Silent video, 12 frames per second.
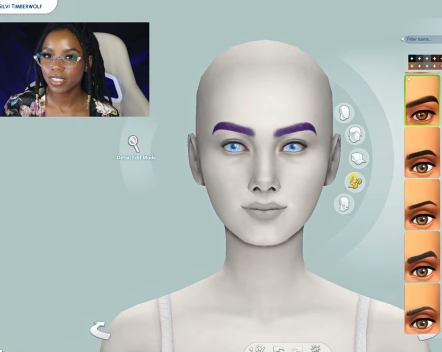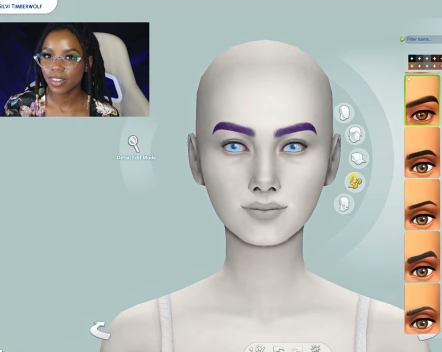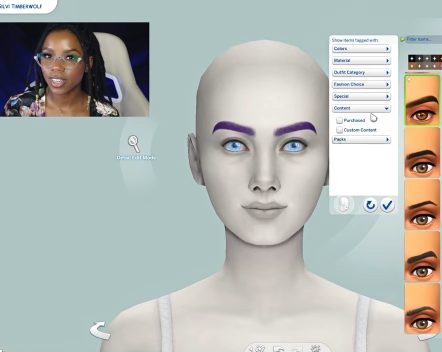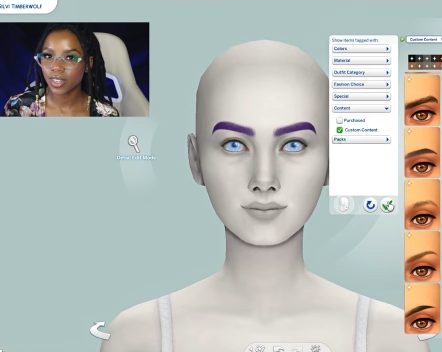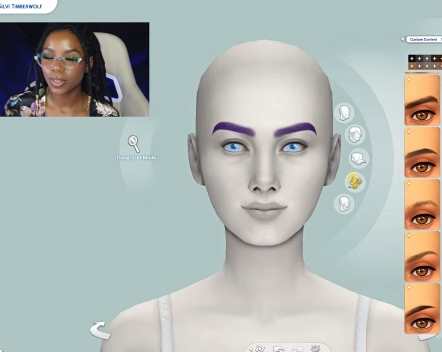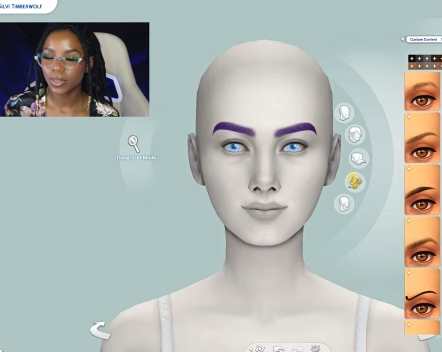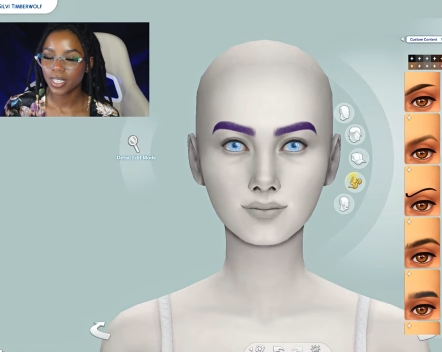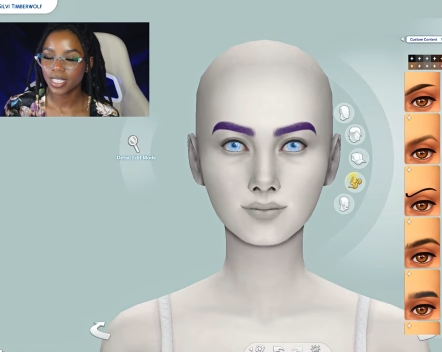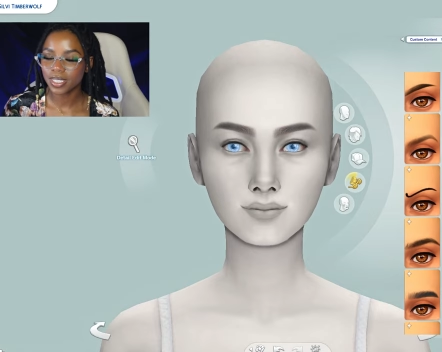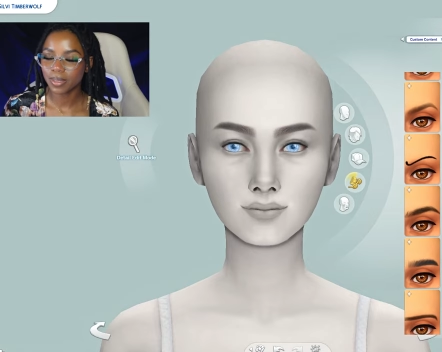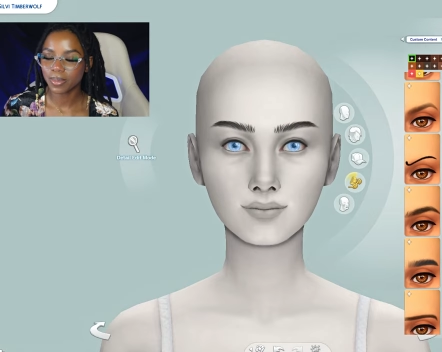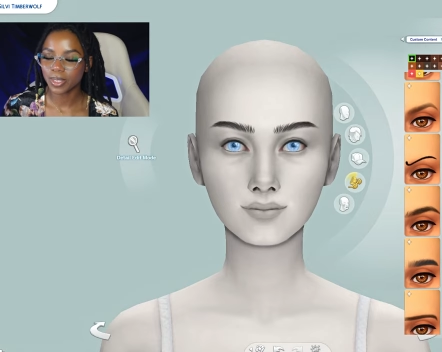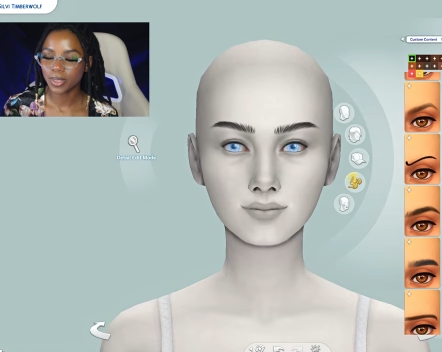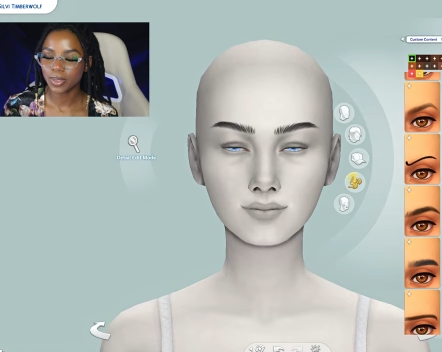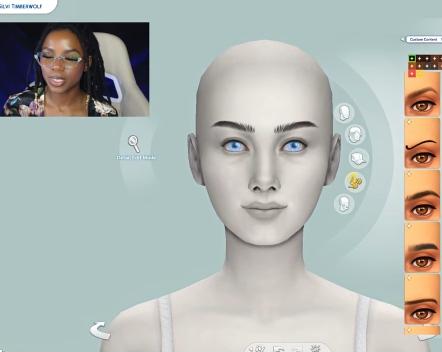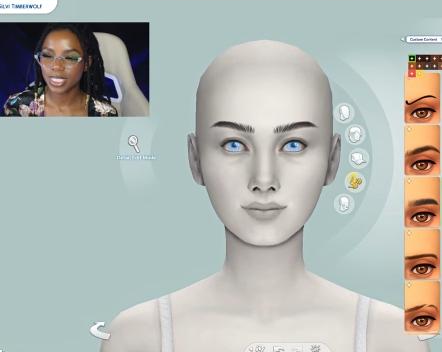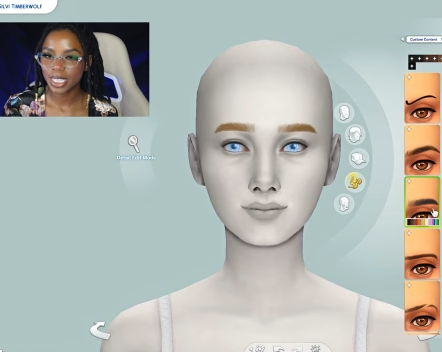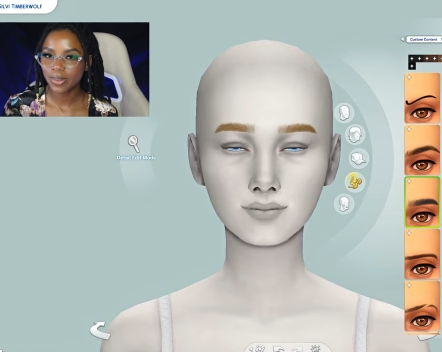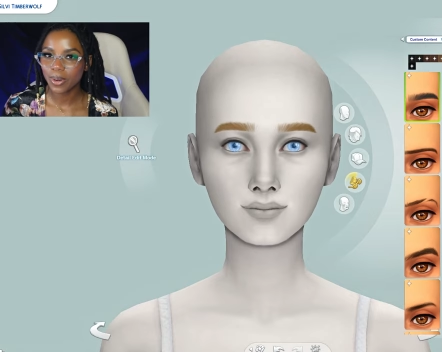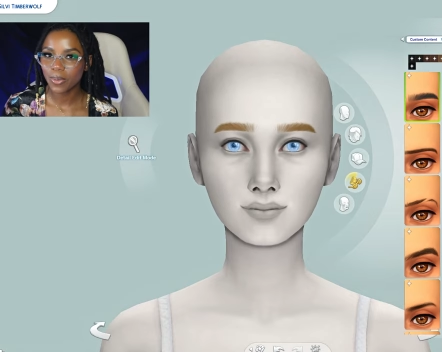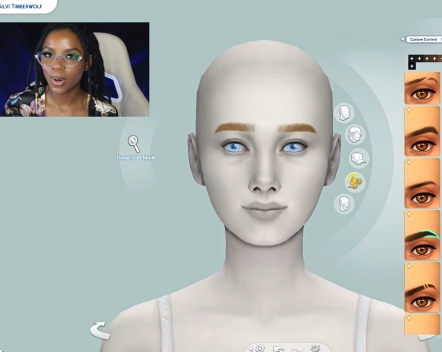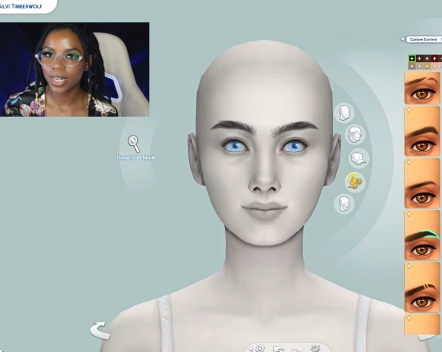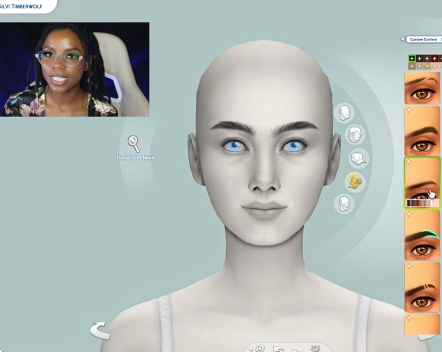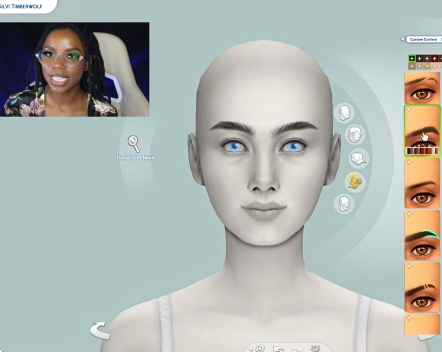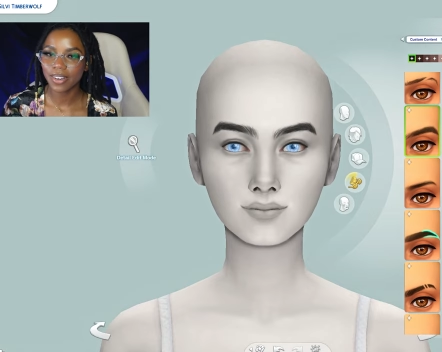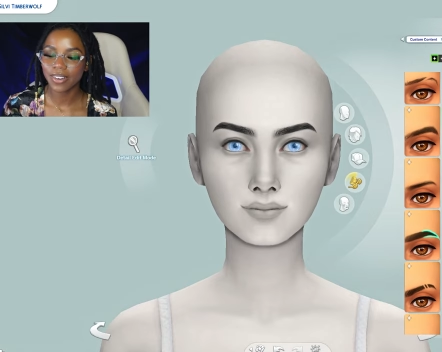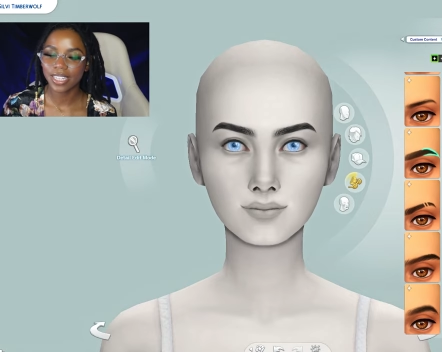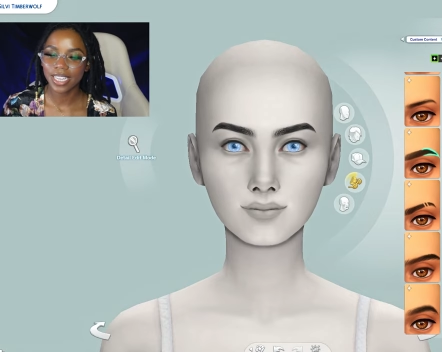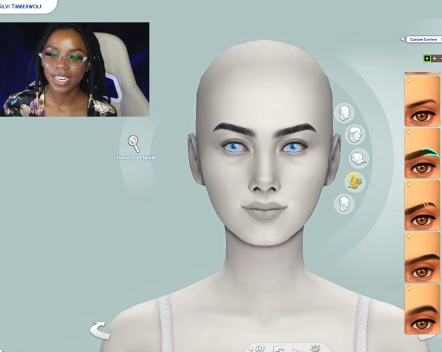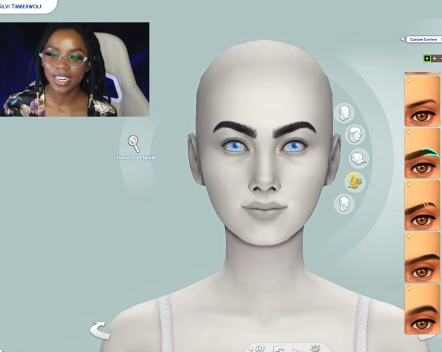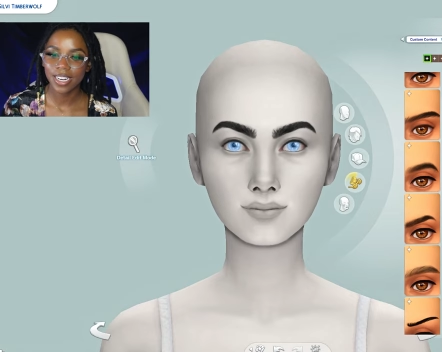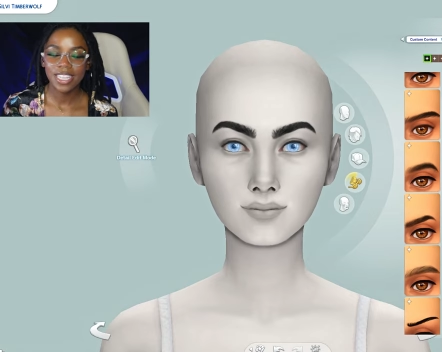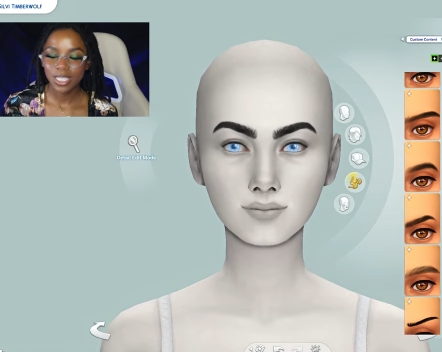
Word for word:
Speaker 1: start including some little secret words here and there.